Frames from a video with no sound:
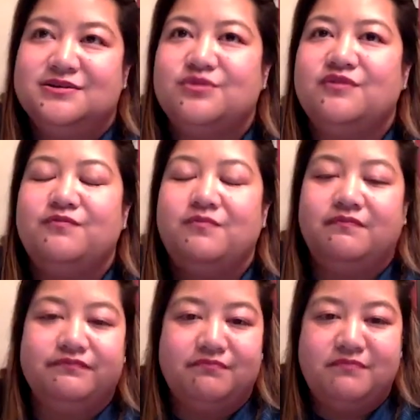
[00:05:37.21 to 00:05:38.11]
sort of
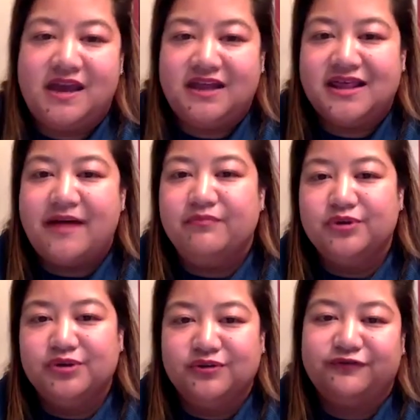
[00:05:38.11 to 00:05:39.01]
made that
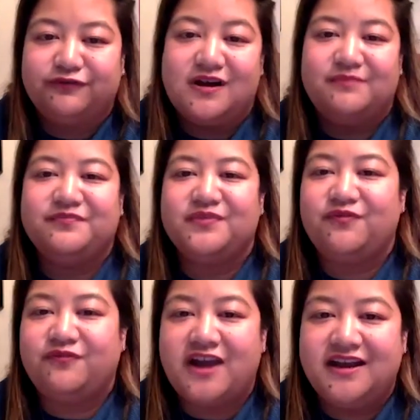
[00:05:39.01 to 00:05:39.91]
move from
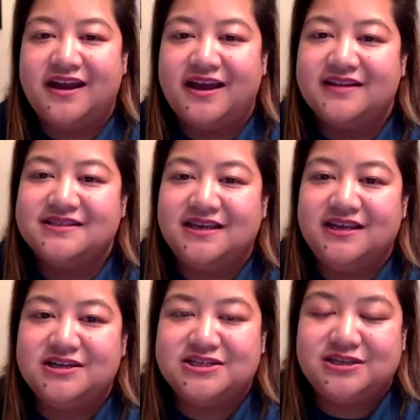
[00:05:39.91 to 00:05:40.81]
finance
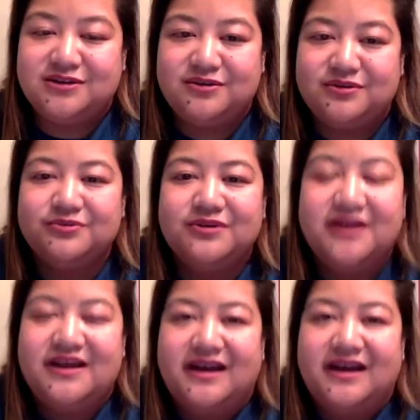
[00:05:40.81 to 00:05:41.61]
into